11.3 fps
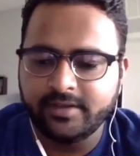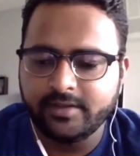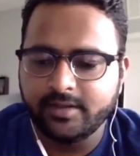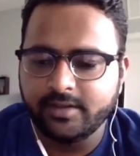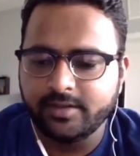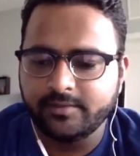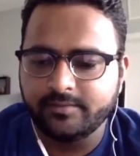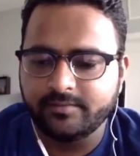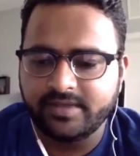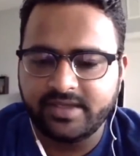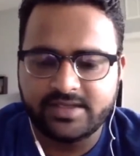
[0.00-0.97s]
been
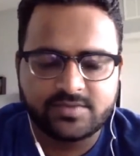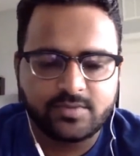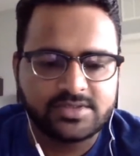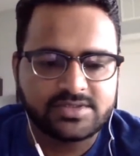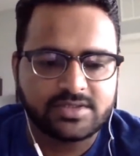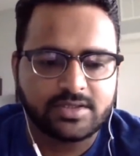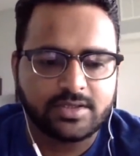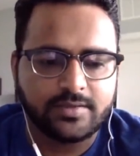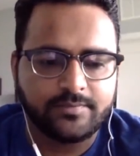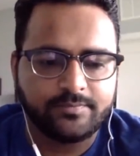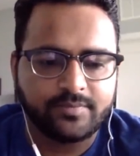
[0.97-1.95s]
case was
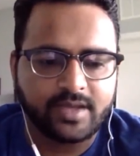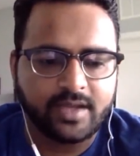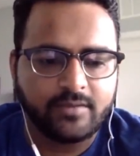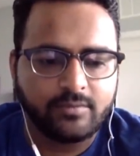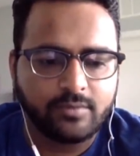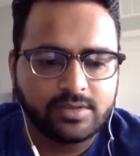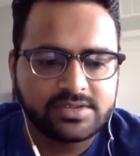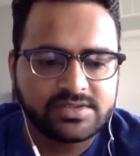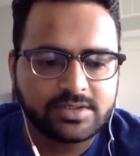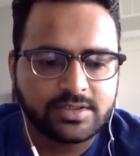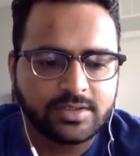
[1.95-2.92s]
I
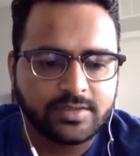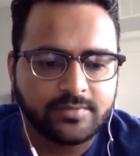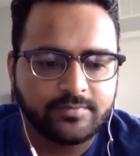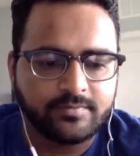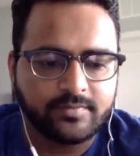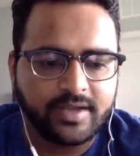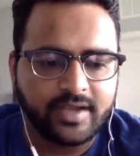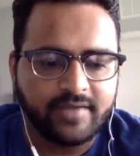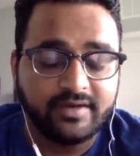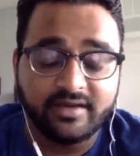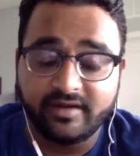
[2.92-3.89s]
was
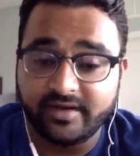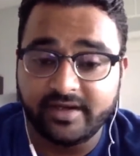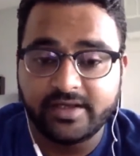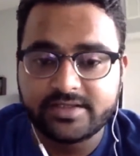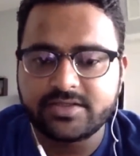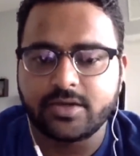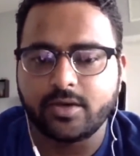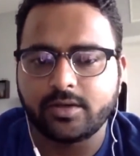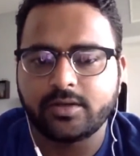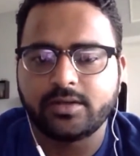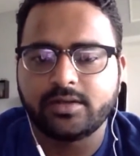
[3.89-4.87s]
having really
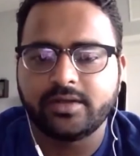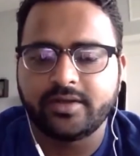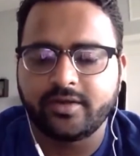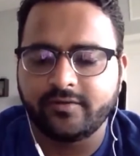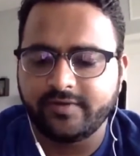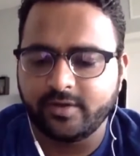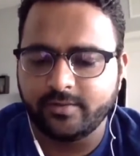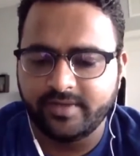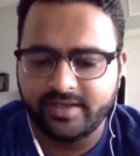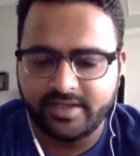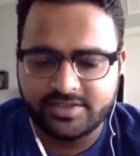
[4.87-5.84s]
strong letter of
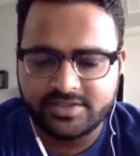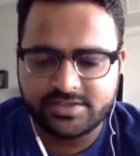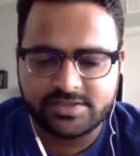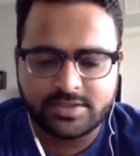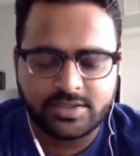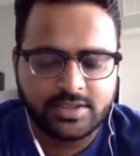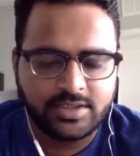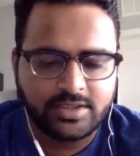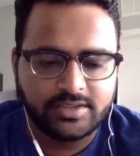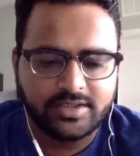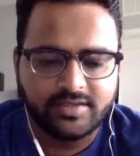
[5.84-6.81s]
recommendations.
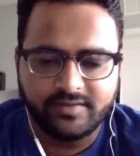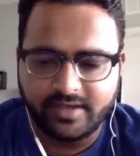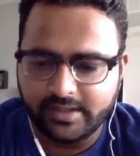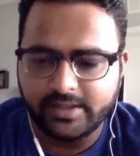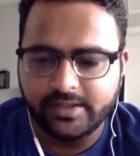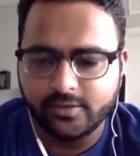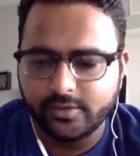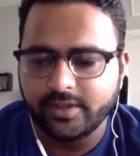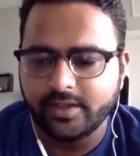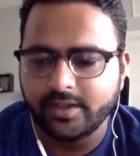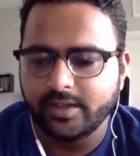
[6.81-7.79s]
They were really
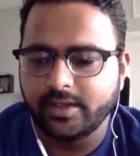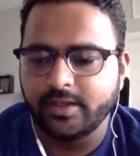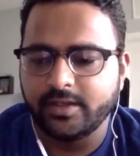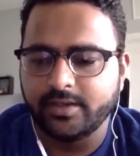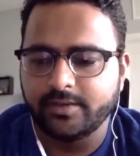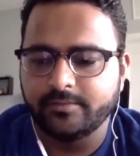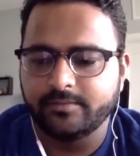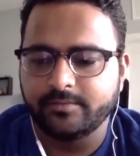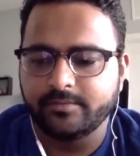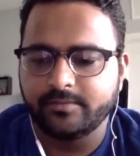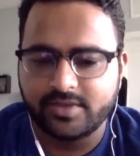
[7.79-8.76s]
good
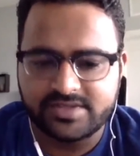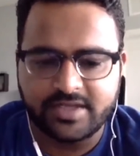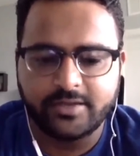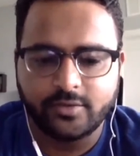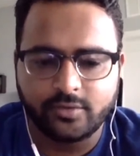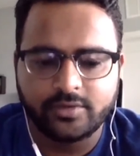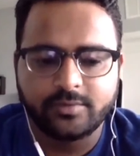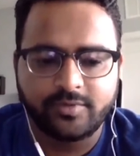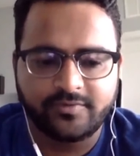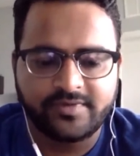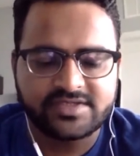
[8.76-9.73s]
because I know the
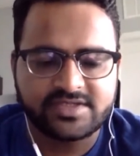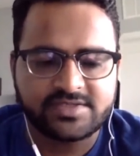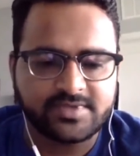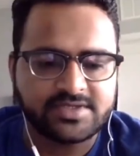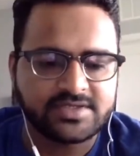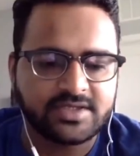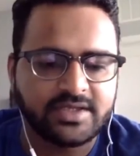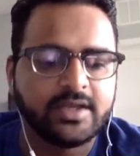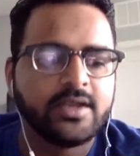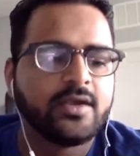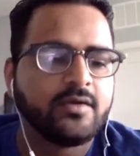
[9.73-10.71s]
professors
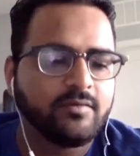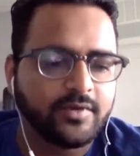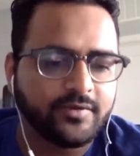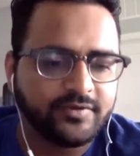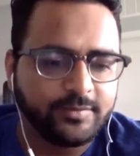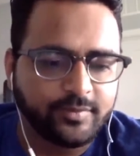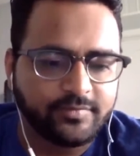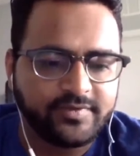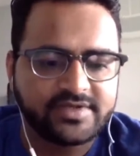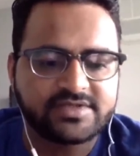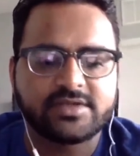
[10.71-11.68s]
personally. One of the
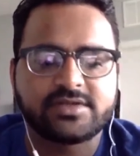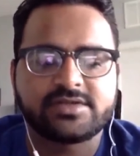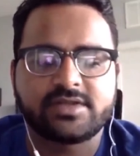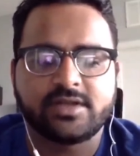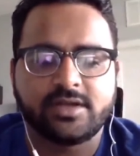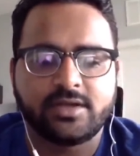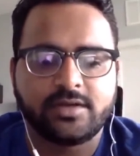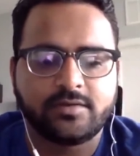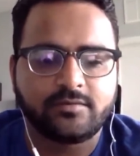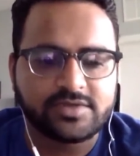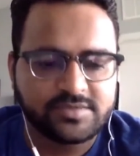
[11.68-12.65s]
professors
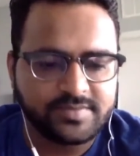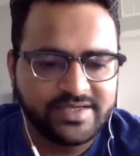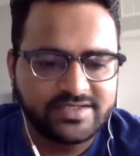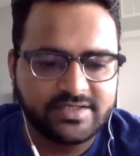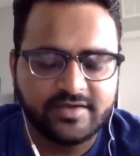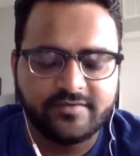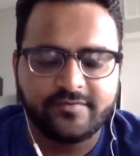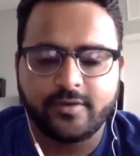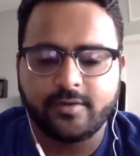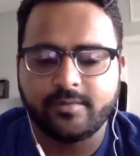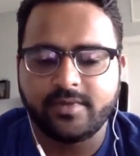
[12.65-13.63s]
was PhD
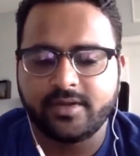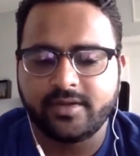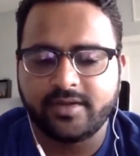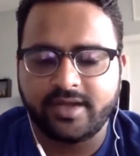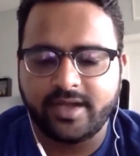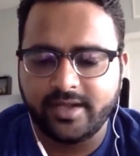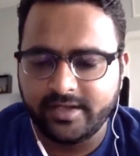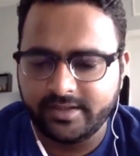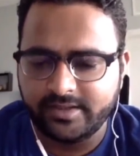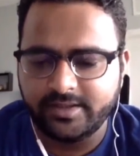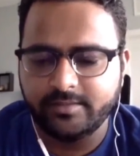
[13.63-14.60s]
from
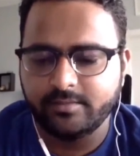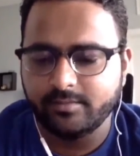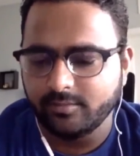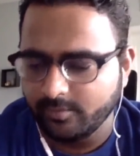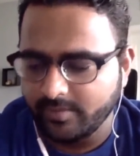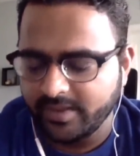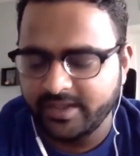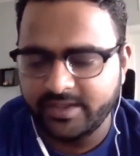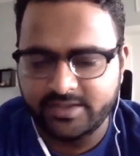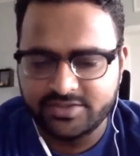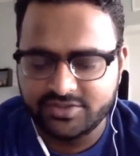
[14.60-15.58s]
IIT
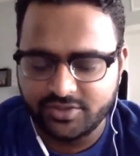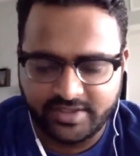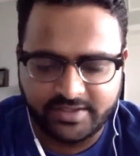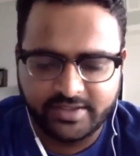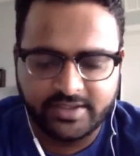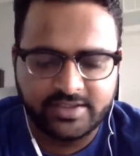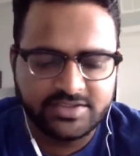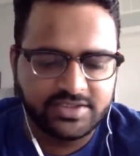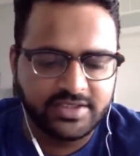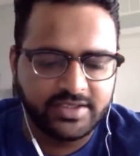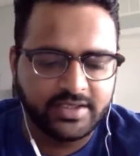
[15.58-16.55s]
Mumbai in geotechnical
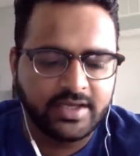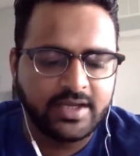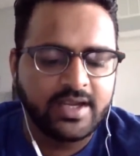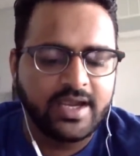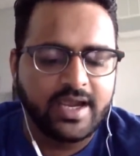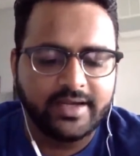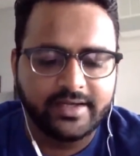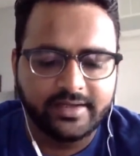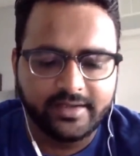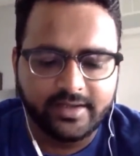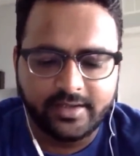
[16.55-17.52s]
engineering. I
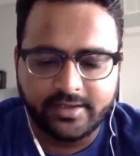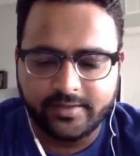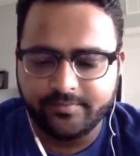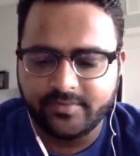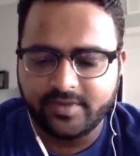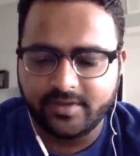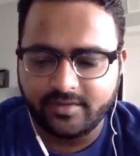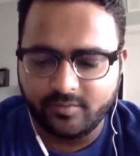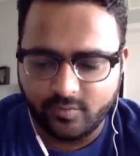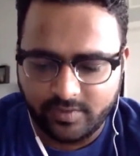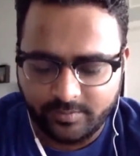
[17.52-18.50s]
did
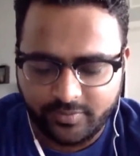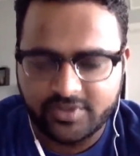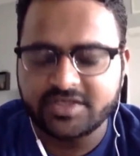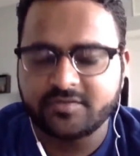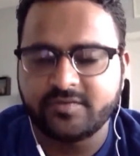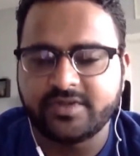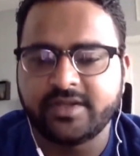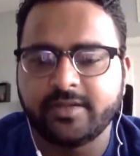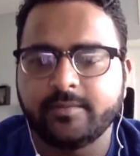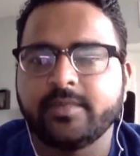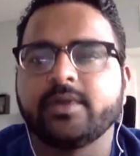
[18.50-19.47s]
one project with
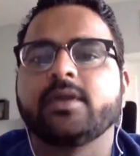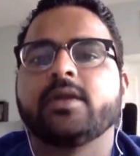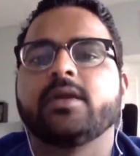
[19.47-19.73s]
him,